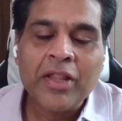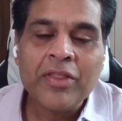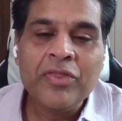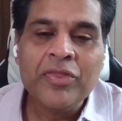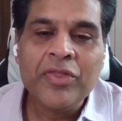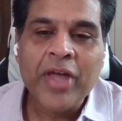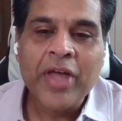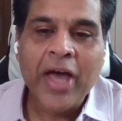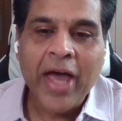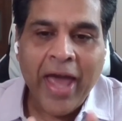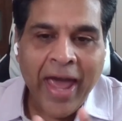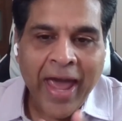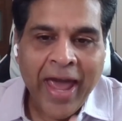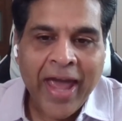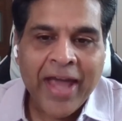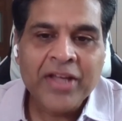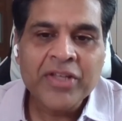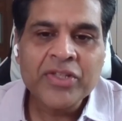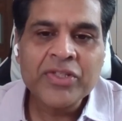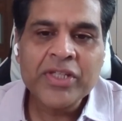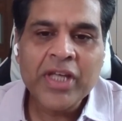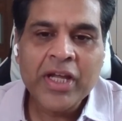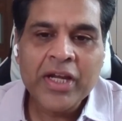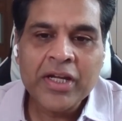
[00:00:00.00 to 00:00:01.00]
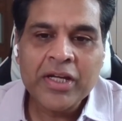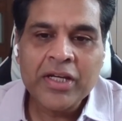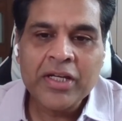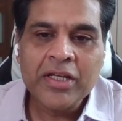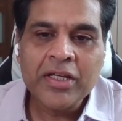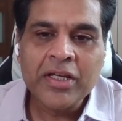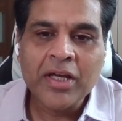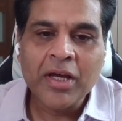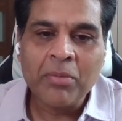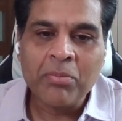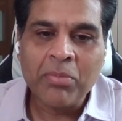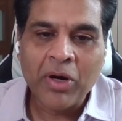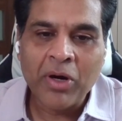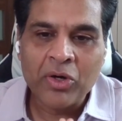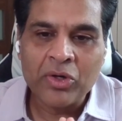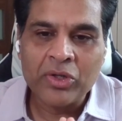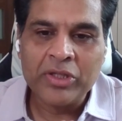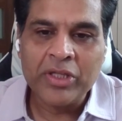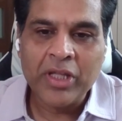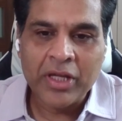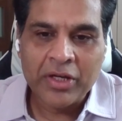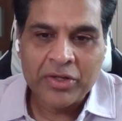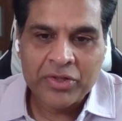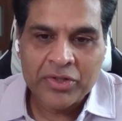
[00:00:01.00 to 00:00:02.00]
the anxiety
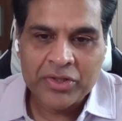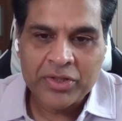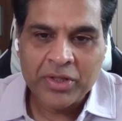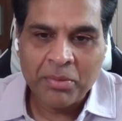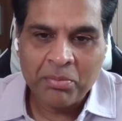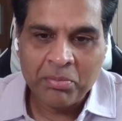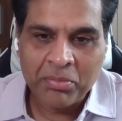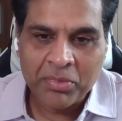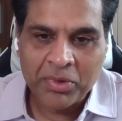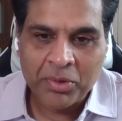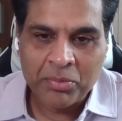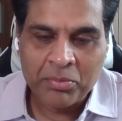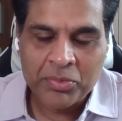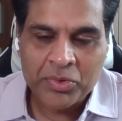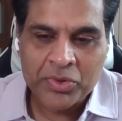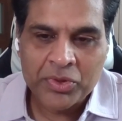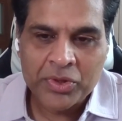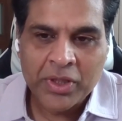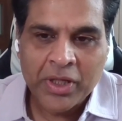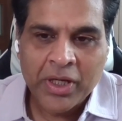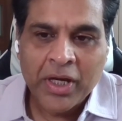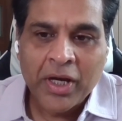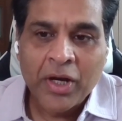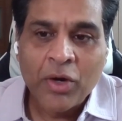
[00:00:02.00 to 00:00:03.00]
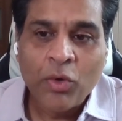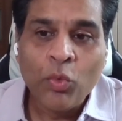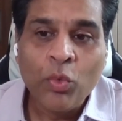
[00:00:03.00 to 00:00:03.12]
about their symptoms